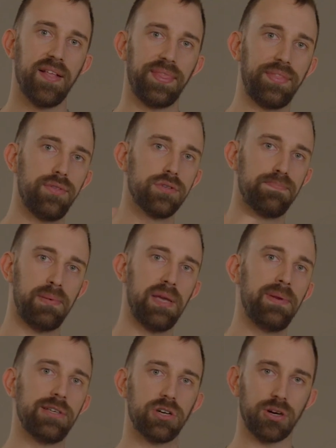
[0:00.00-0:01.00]
that those
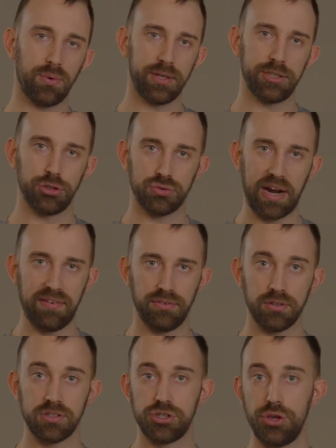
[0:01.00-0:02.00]
BBs are going to
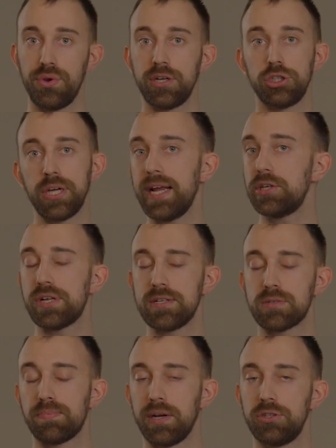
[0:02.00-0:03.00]
travel. So you can change that
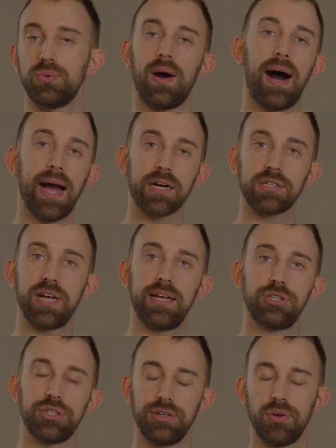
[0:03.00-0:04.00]
spring to a higher
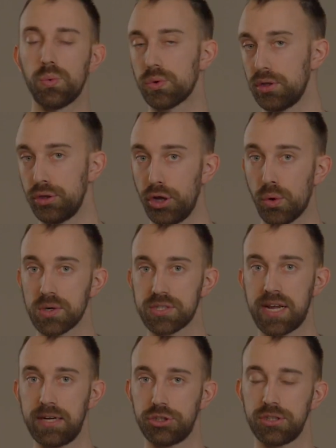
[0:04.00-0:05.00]
tension or lower
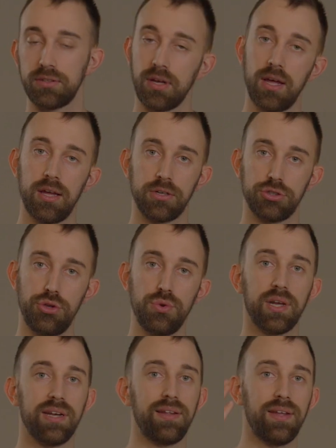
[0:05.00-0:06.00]
tension. So you
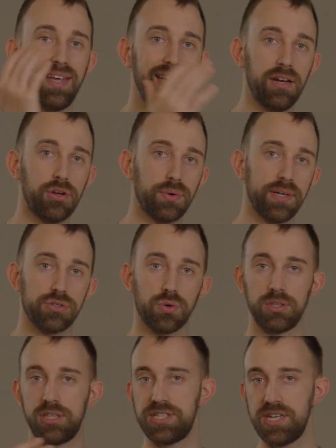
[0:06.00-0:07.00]
can increase
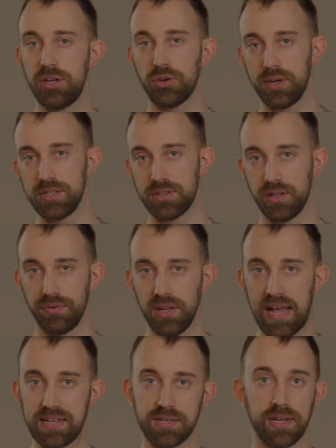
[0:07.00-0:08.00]
or decrease the
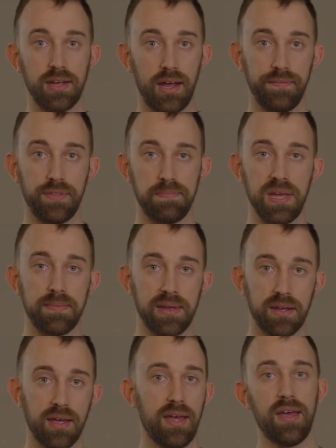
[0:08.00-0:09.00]
velocity of the BB.